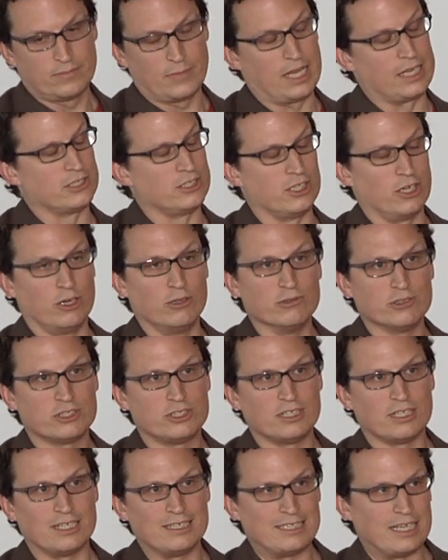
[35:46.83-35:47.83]
actually
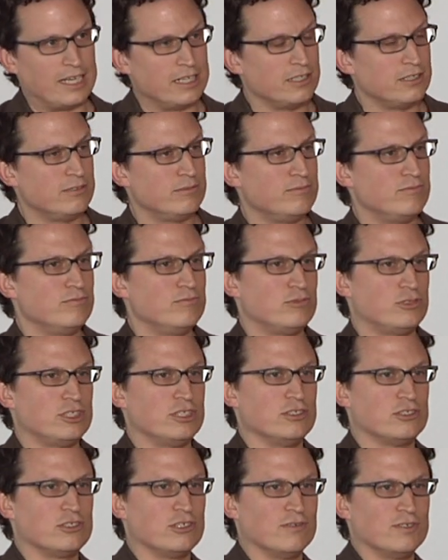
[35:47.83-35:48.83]
hosting and data
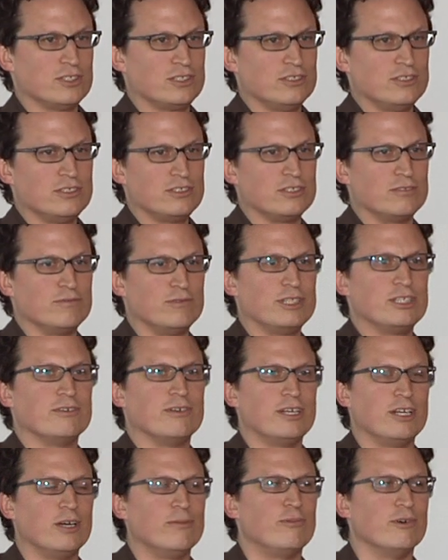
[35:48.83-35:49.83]
services, and what you
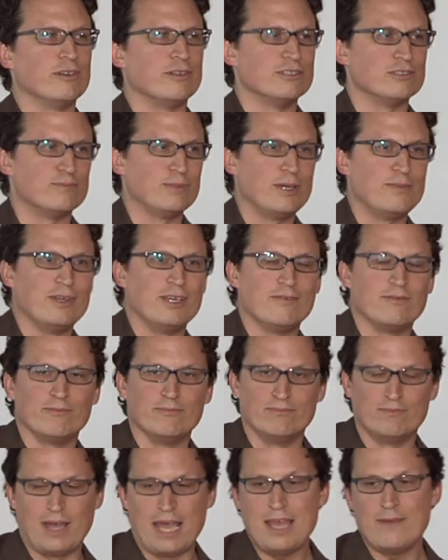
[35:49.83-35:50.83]
end up with is
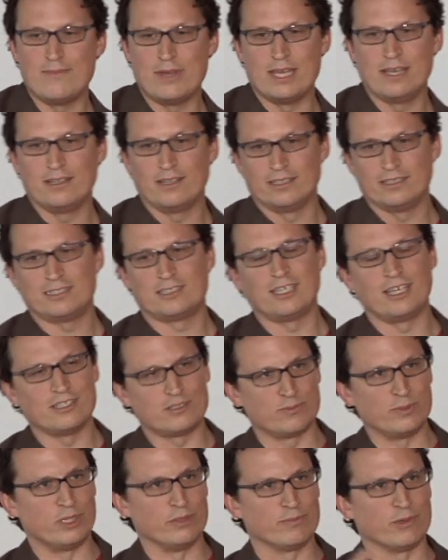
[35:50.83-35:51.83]
maybe let's say
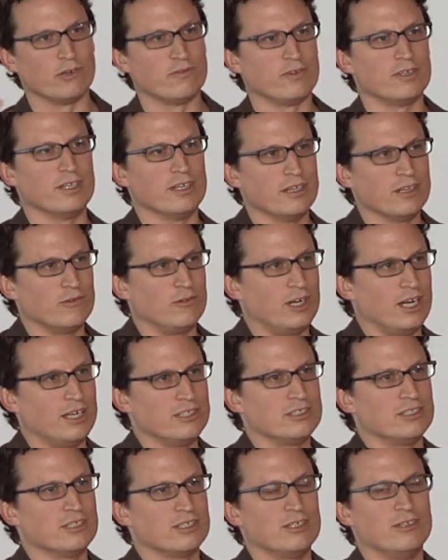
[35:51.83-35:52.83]
it's built perfectly
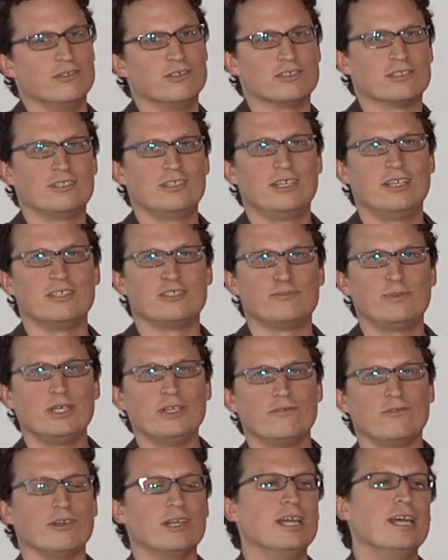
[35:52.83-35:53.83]
otherwise and the code is clean, it's
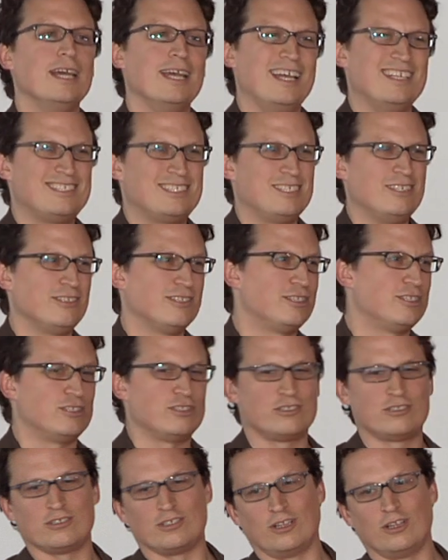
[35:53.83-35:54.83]
bug free, it's still
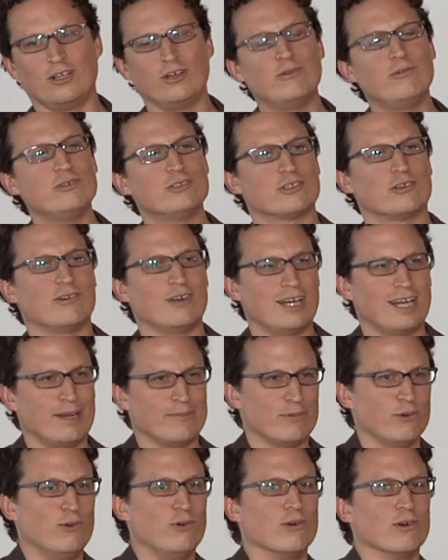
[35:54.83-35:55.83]
slow as
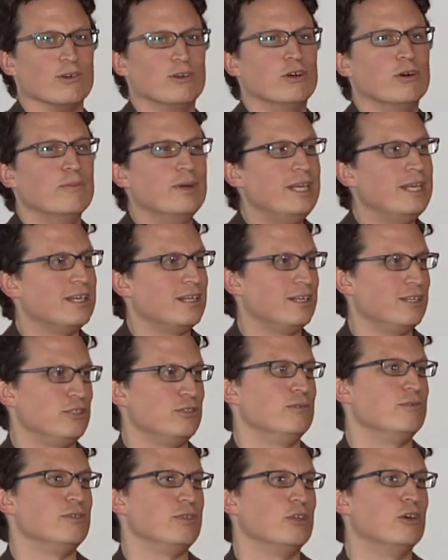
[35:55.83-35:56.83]
crap, or nobody can
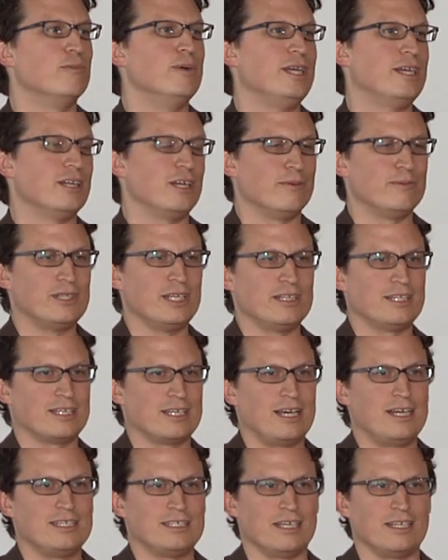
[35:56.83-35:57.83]
update the
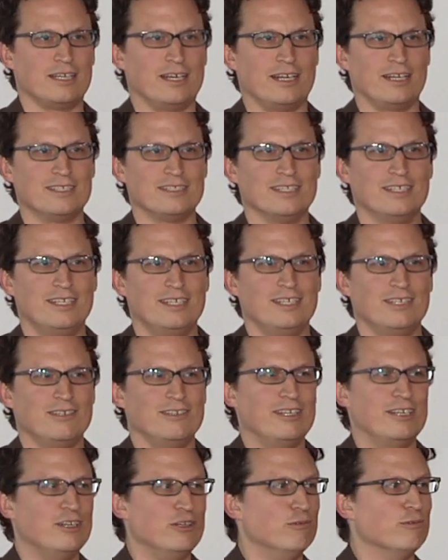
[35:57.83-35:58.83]
content on it.
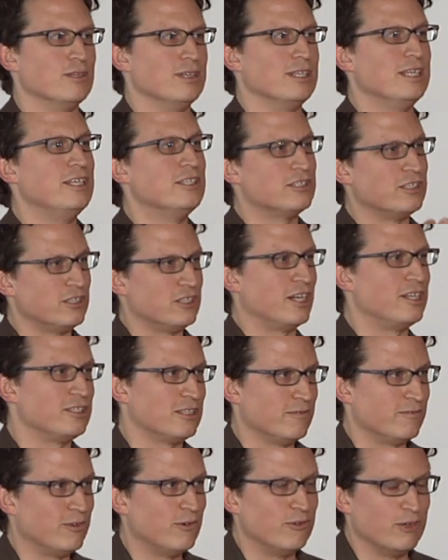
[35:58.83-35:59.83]
You need a new release to change
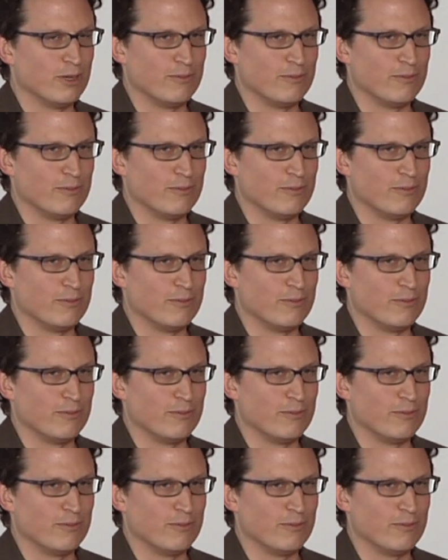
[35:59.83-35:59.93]
the phone